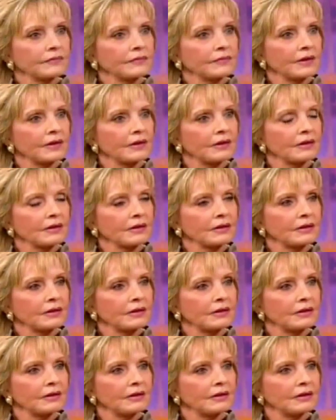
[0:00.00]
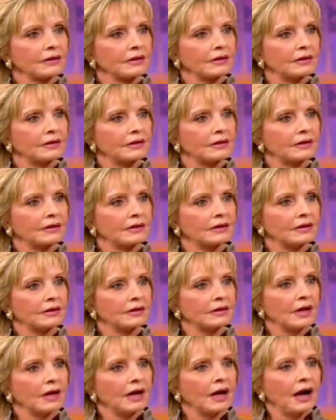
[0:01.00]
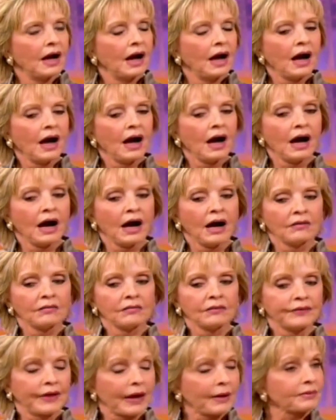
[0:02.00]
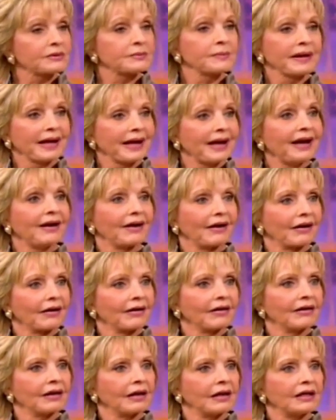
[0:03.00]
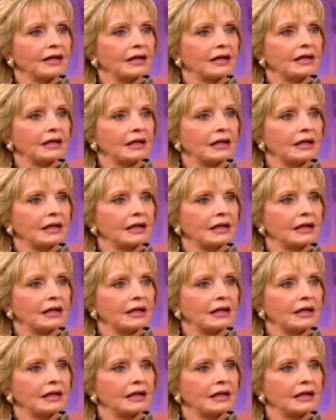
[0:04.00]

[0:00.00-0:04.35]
real life when you socialized? That was my hair. That